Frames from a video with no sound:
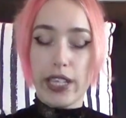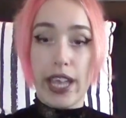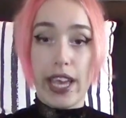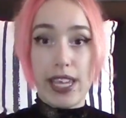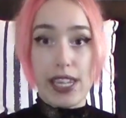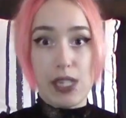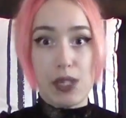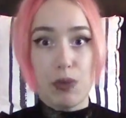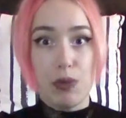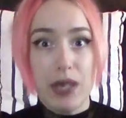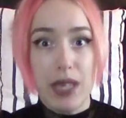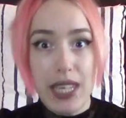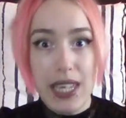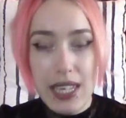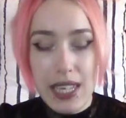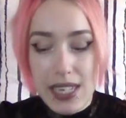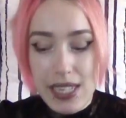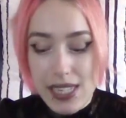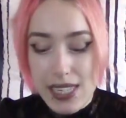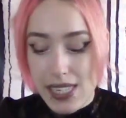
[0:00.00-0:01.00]
It has
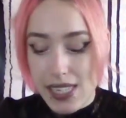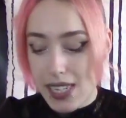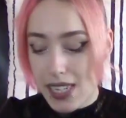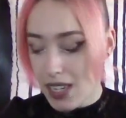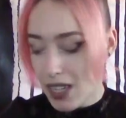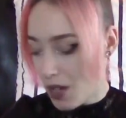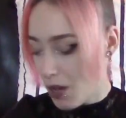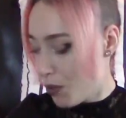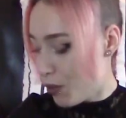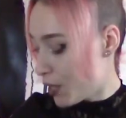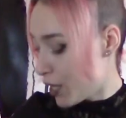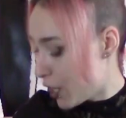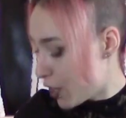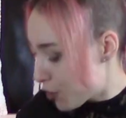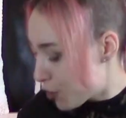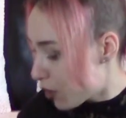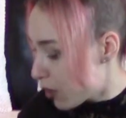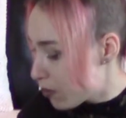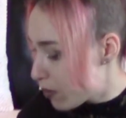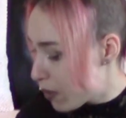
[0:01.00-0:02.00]
wings. When I
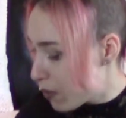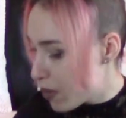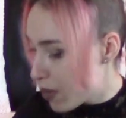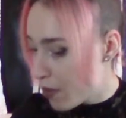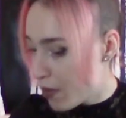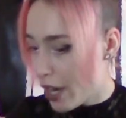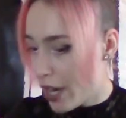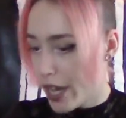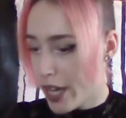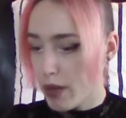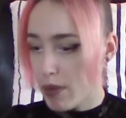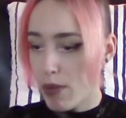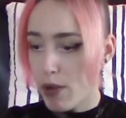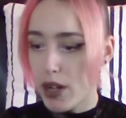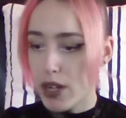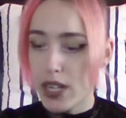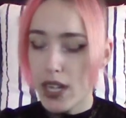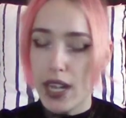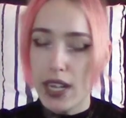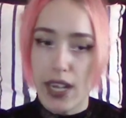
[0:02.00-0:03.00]
told my mom I had
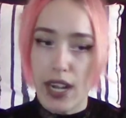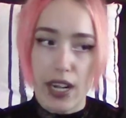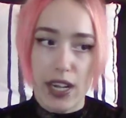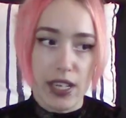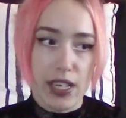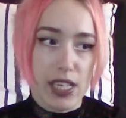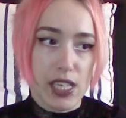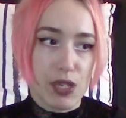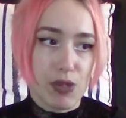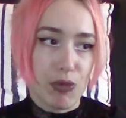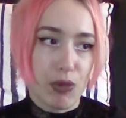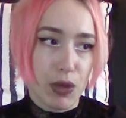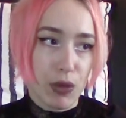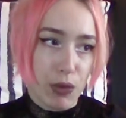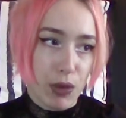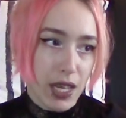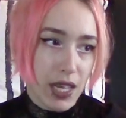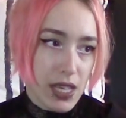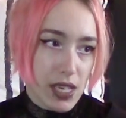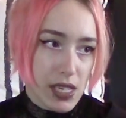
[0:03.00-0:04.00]
bought an harness with
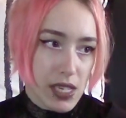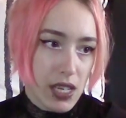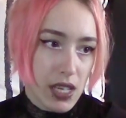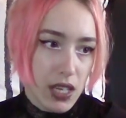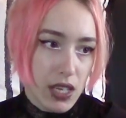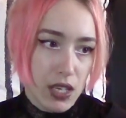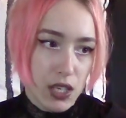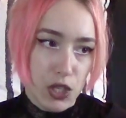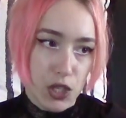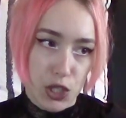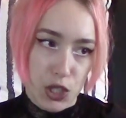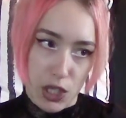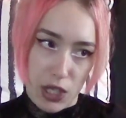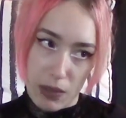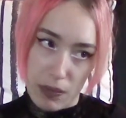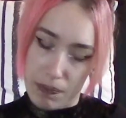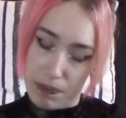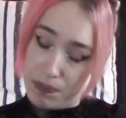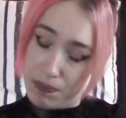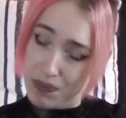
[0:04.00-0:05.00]
wings,
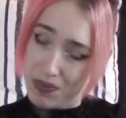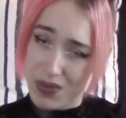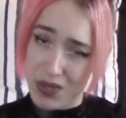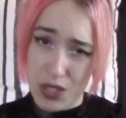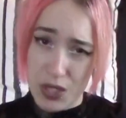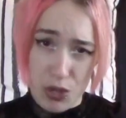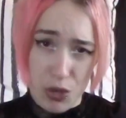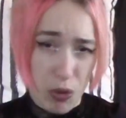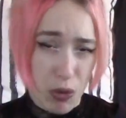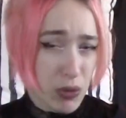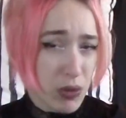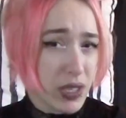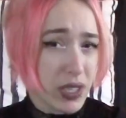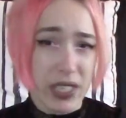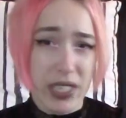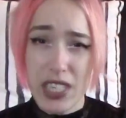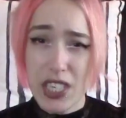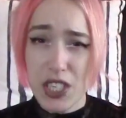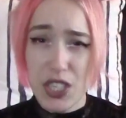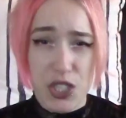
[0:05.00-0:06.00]
she
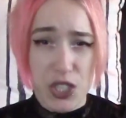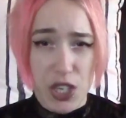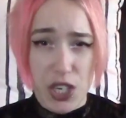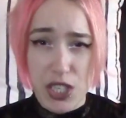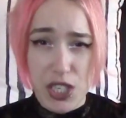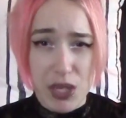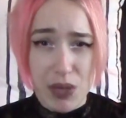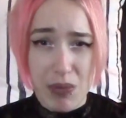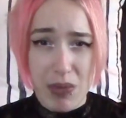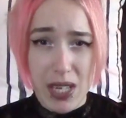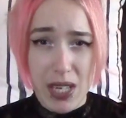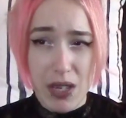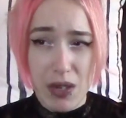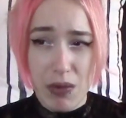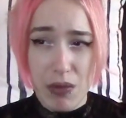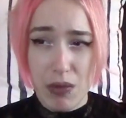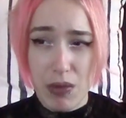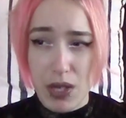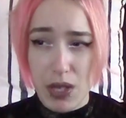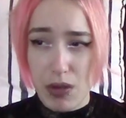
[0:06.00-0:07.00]
totally judged me
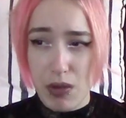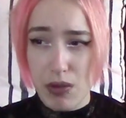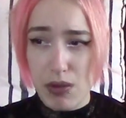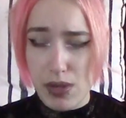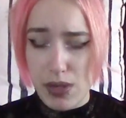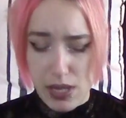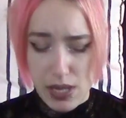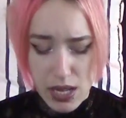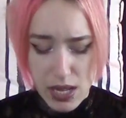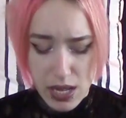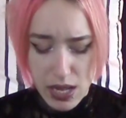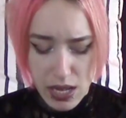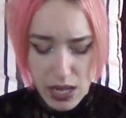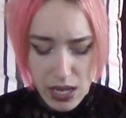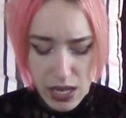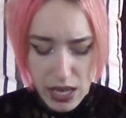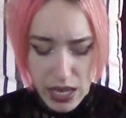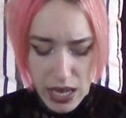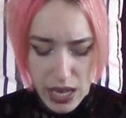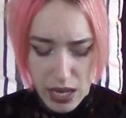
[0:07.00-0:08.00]
with those
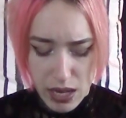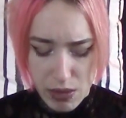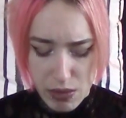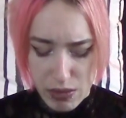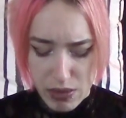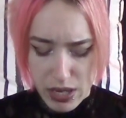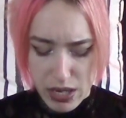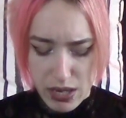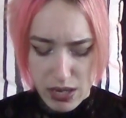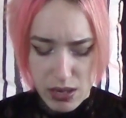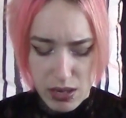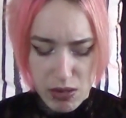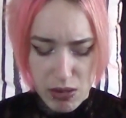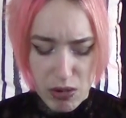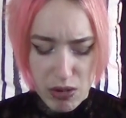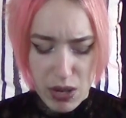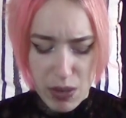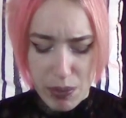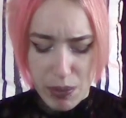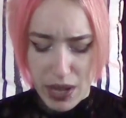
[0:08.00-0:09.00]
angry,
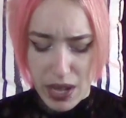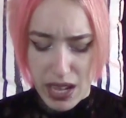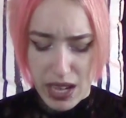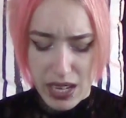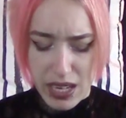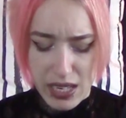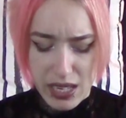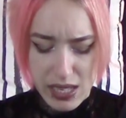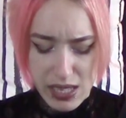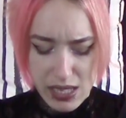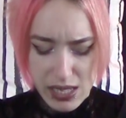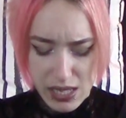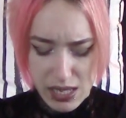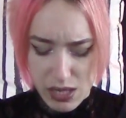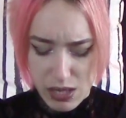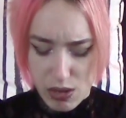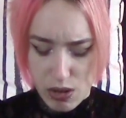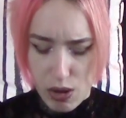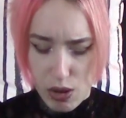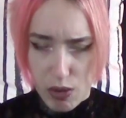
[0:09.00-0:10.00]
grown-up
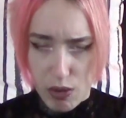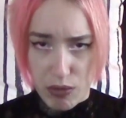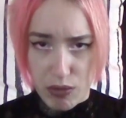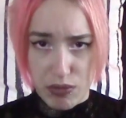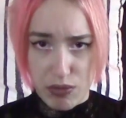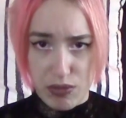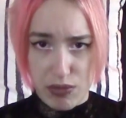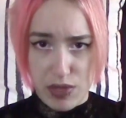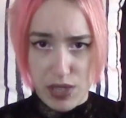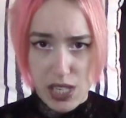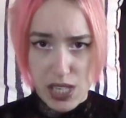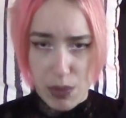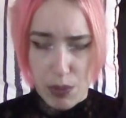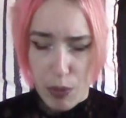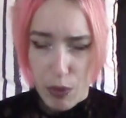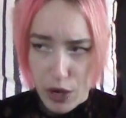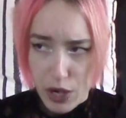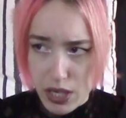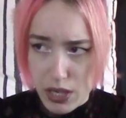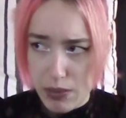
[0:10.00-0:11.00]
eyes of
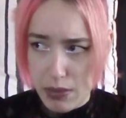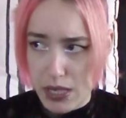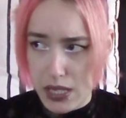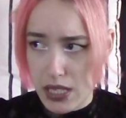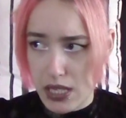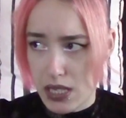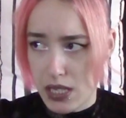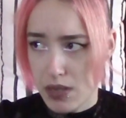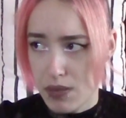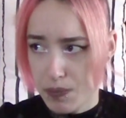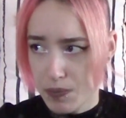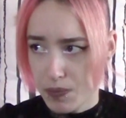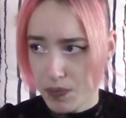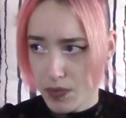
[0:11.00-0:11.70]
disappointment,